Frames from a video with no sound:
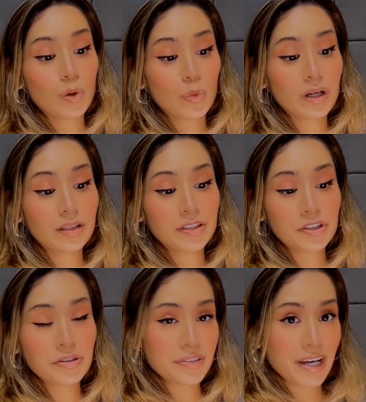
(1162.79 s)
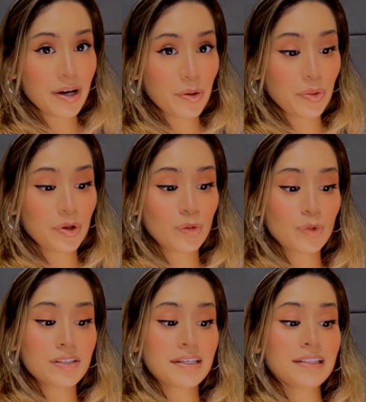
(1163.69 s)
Well, it turns out there
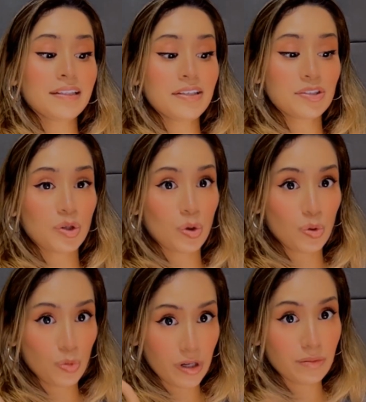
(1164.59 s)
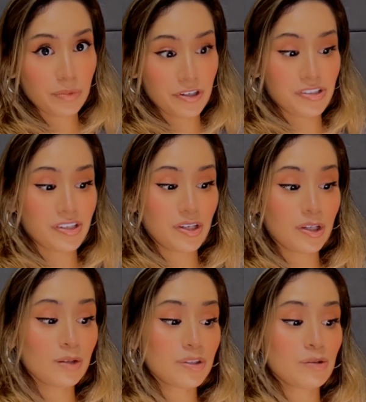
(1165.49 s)
was at least one person
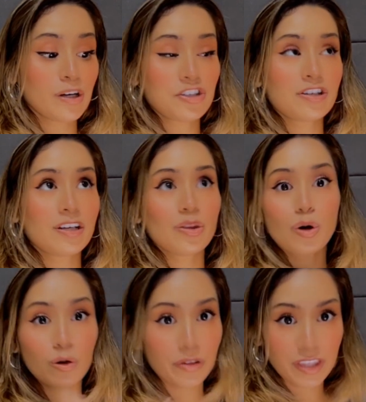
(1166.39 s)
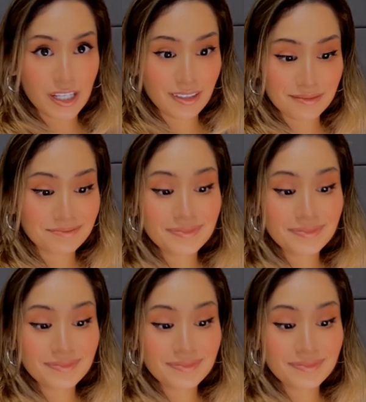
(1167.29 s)
who was questioning the whole thing.